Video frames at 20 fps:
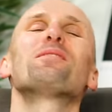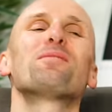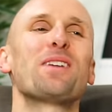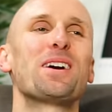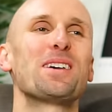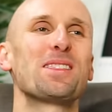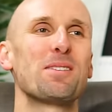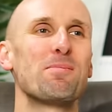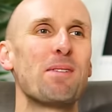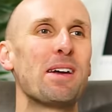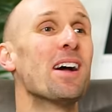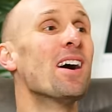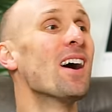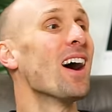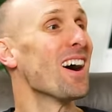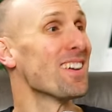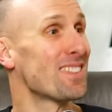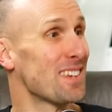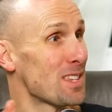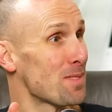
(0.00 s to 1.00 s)
faith in me.
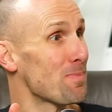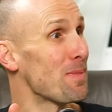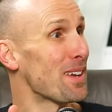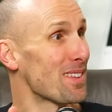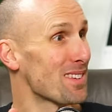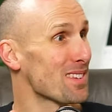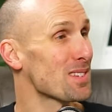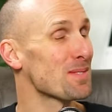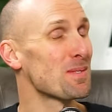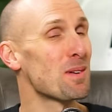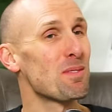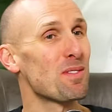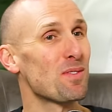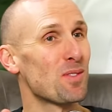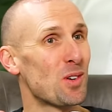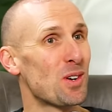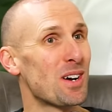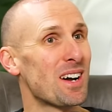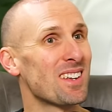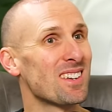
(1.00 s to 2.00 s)
I did speak to someone
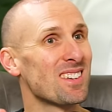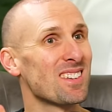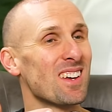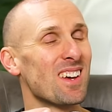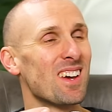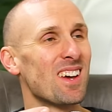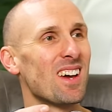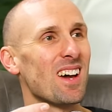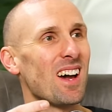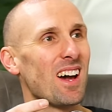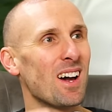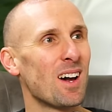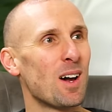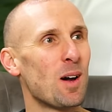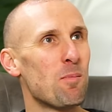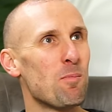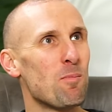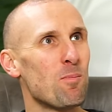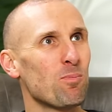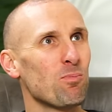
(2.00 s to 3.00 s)
beforehand.
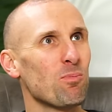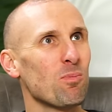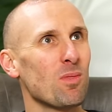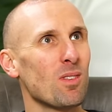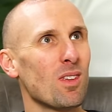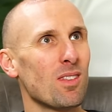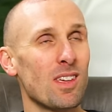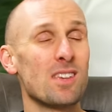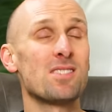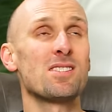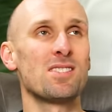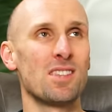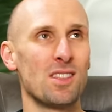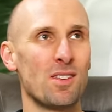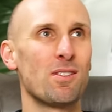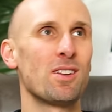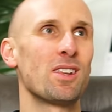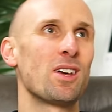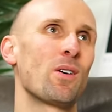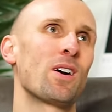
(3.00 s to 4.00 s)
This is in the
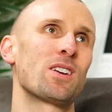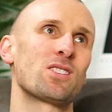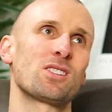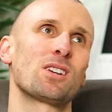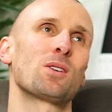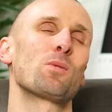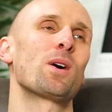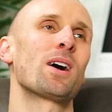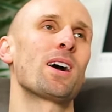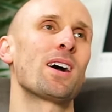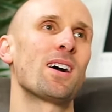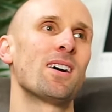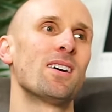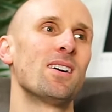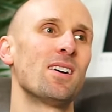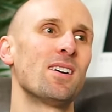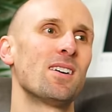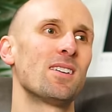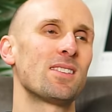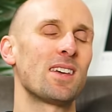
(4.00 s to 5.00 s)
video actually where
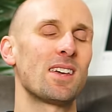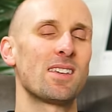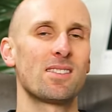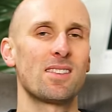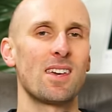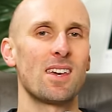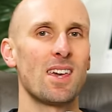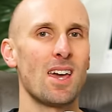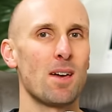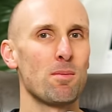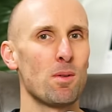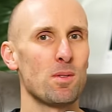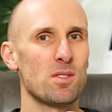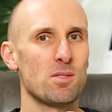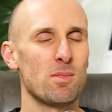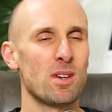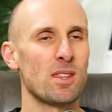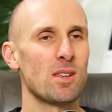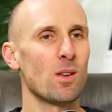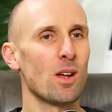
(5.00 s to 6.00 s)
they came up to
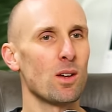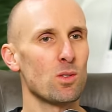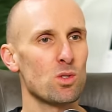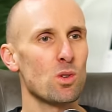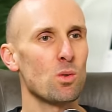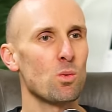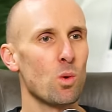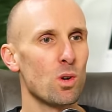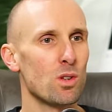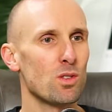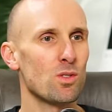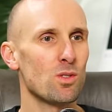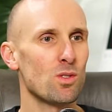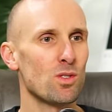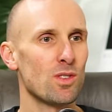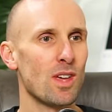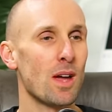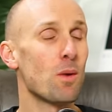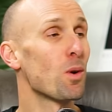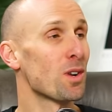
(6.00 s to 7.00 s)
me and they're like, so what,
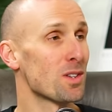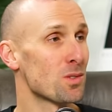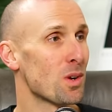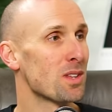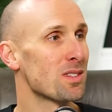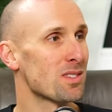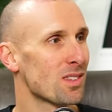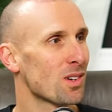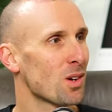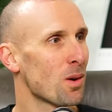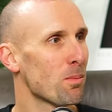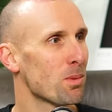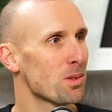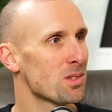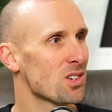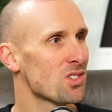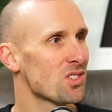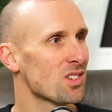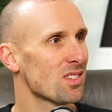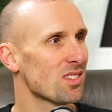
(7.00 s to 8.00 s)
they wanted to enter the
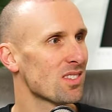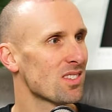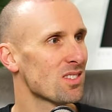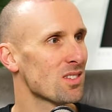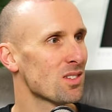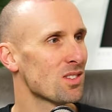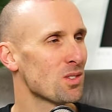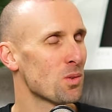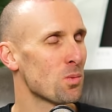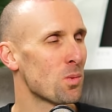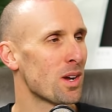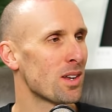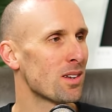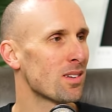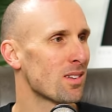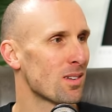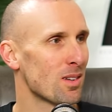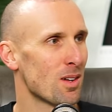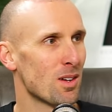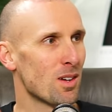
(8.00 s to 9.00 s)
competition to
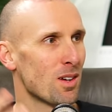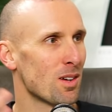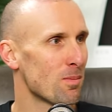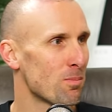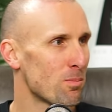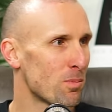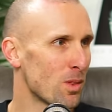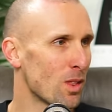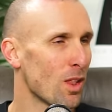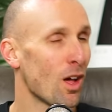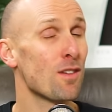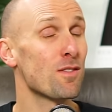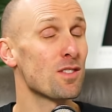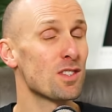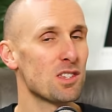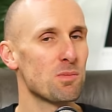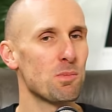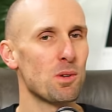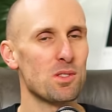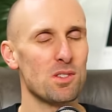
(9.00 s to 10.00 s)
win life as
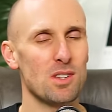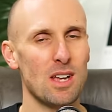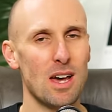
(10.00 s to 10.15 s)
a sponsored